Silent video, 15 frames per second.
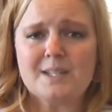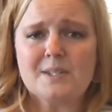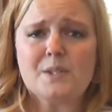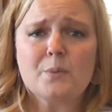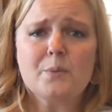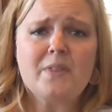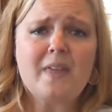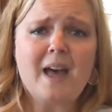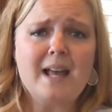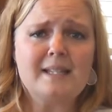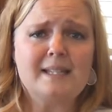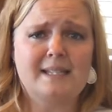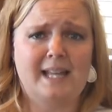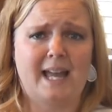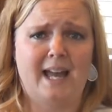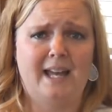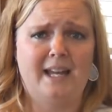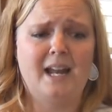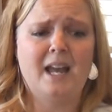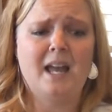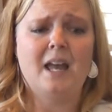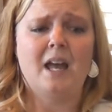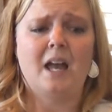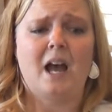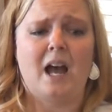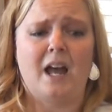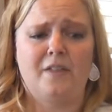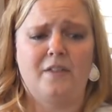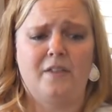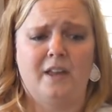So with that said,
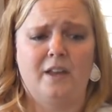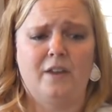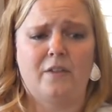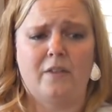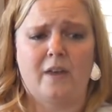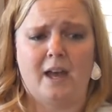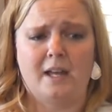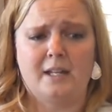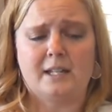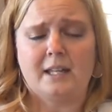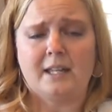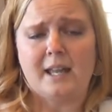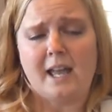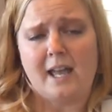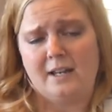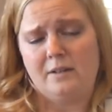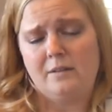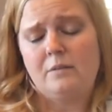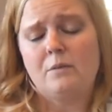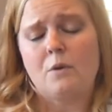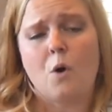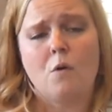I think that, again,